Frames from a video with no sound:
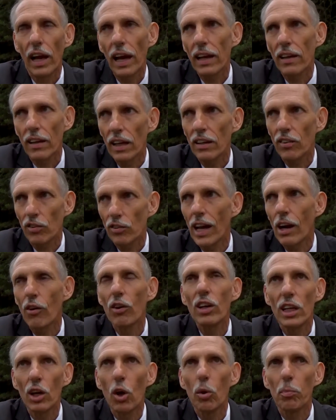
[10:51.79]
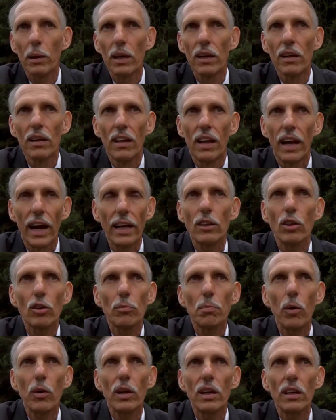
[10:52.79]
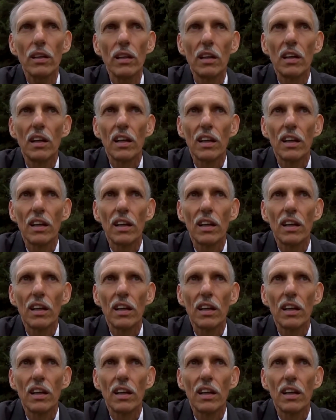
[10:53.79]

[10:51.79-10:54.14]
It is now in the open. At this point,